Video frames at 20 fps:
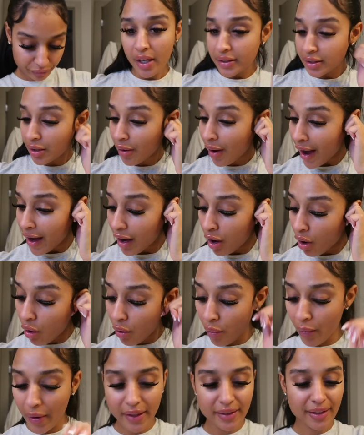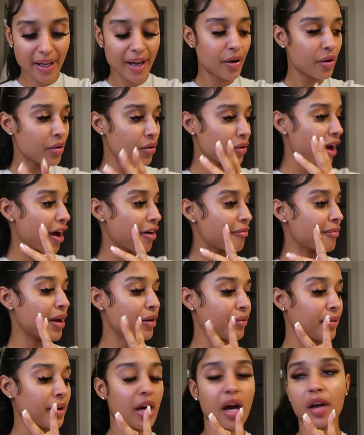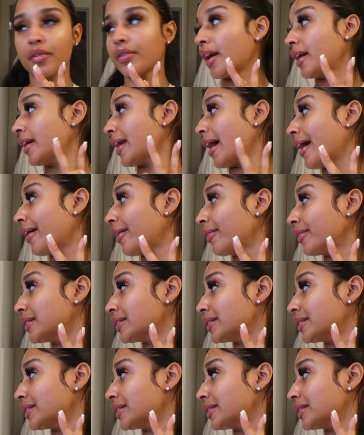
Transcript: So I always, I don't have my ring on right now.